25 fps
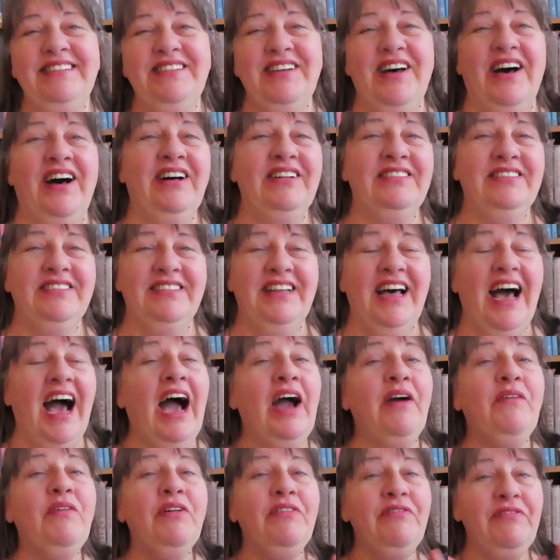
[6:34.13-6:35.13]
So
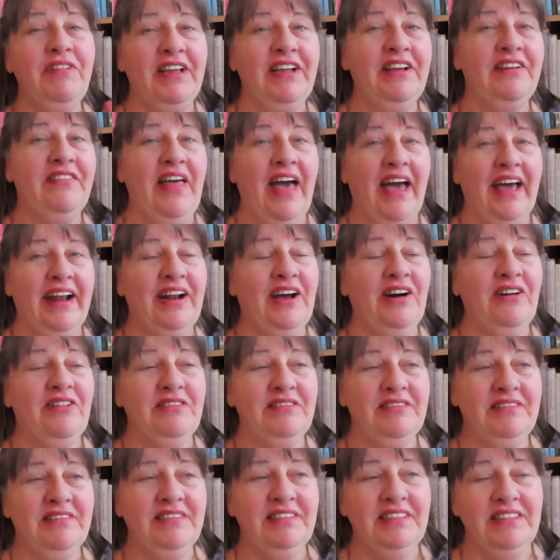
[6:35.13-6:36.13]
I will figure that out
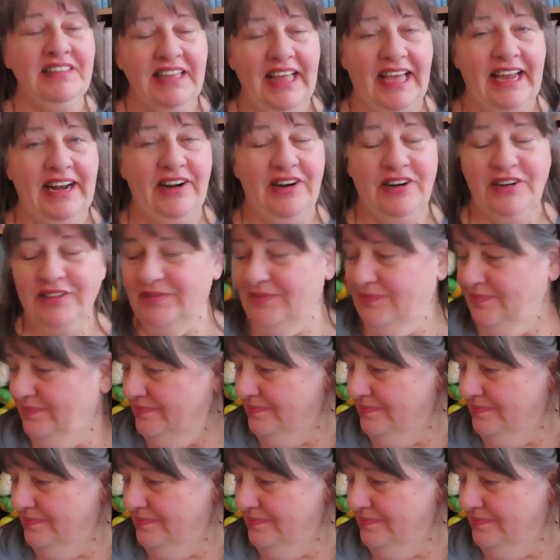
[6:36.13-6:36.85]
later.